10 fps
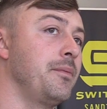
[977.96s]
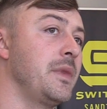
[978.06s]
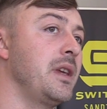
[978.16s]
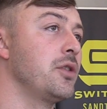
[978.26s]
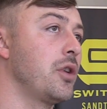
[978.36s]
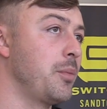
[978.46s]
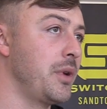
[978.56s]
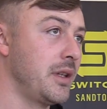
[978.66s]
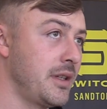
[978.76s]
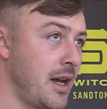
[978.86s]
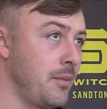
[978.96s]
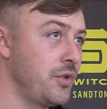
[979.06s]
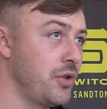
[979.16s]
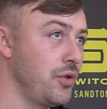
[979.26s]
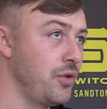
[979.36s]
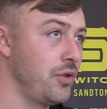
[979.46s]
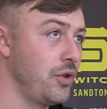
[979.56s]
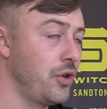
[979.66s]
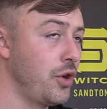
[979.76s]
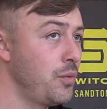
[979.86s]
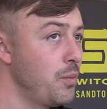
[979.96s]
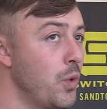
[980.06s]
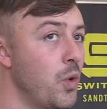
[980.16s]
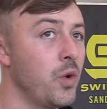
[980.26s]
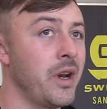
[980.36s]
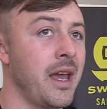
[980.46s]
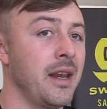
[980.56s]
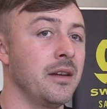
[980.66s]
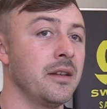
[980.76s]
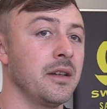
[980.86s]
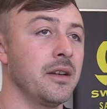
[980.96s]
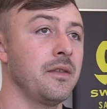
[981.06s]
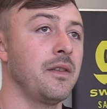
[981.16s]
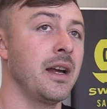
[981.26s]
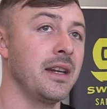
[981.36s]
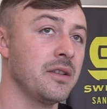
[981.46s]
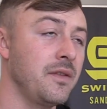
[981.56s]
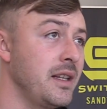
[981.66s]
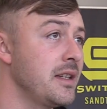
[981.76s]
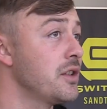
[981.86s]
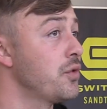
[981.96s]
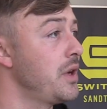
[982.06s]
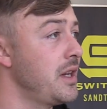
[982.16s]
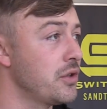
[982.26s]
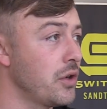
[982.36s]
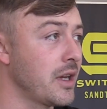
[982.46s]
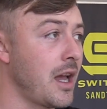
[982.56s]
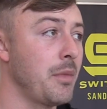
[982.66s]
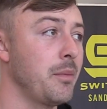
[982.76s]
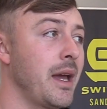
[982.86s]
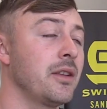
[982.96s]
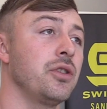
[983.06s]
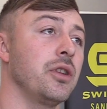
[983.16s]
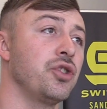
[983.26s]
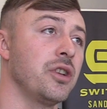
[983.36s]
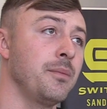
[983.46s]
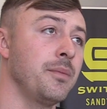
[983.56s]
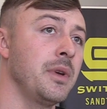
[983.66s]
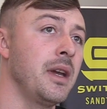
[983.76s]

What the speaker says: He's got a bit of time to, mourn and find his feet. He's already started coming back to the gym.